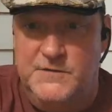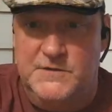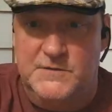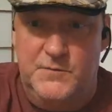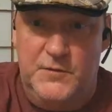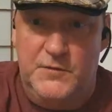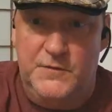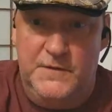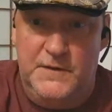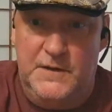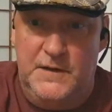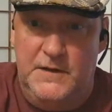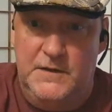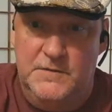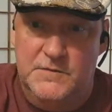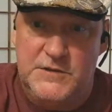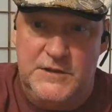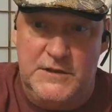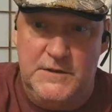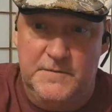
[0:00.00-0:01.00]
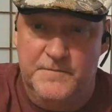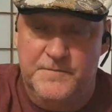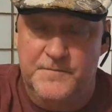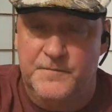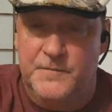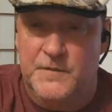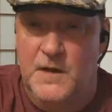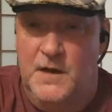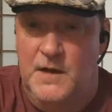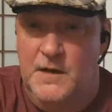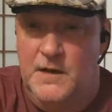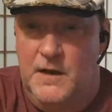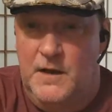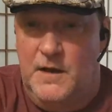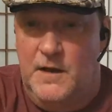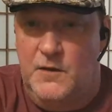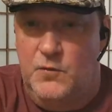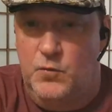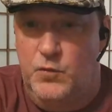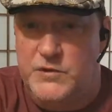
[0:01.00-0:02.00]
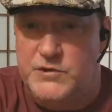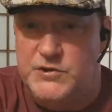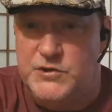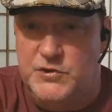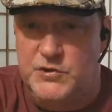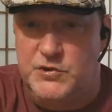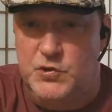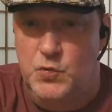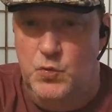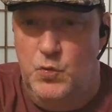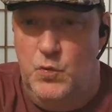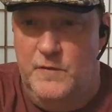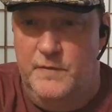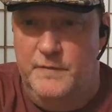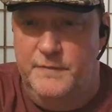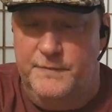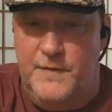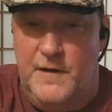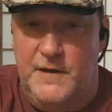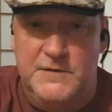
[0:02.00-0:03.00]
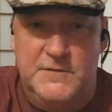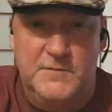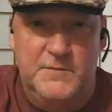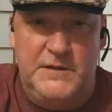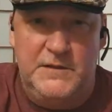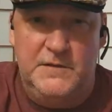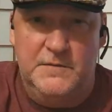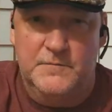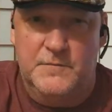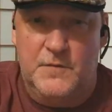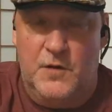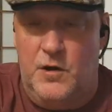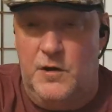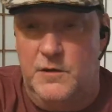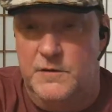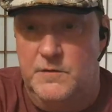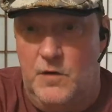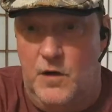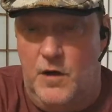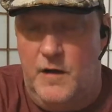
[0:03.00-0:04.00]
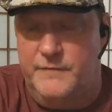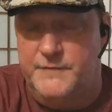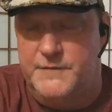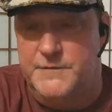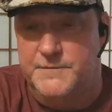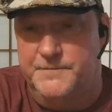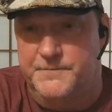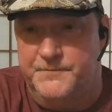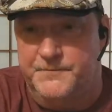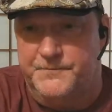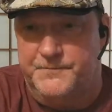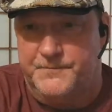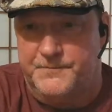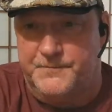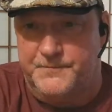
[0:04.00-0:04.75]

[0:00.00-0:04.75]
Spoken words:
called Spill the Geek Tea, which you will find me on often.